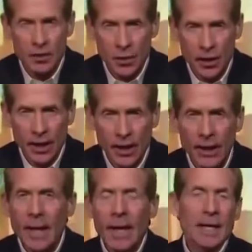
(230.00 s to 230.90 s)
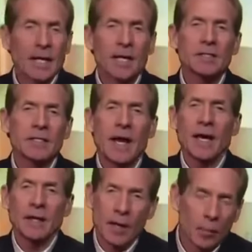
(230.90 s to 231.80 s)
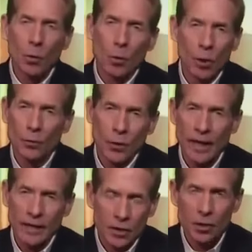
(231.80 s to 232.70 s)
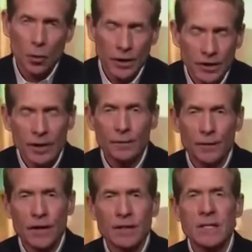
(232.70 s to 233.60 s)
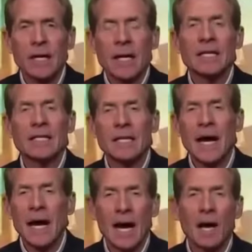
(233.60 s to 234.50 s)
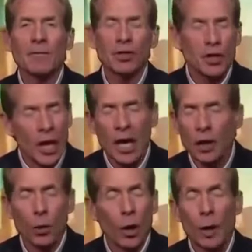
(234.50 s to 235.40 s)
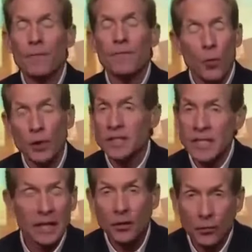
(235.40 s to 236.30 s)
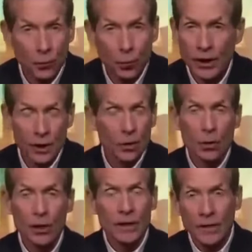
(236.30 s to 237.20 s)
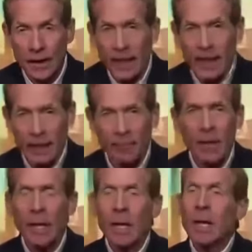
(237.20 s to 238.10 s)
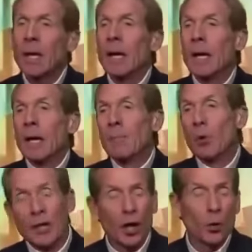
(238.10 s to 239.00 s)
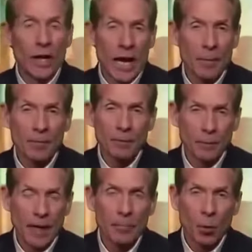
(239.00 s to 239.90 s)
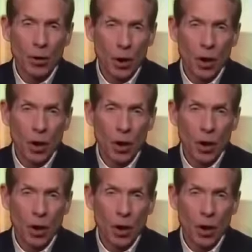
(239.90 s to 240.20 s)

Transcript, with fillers: yesterday. And against that number one ranked Detroit defense, he did have Chicago up 14 to 3 early in the game. But we know what happened from that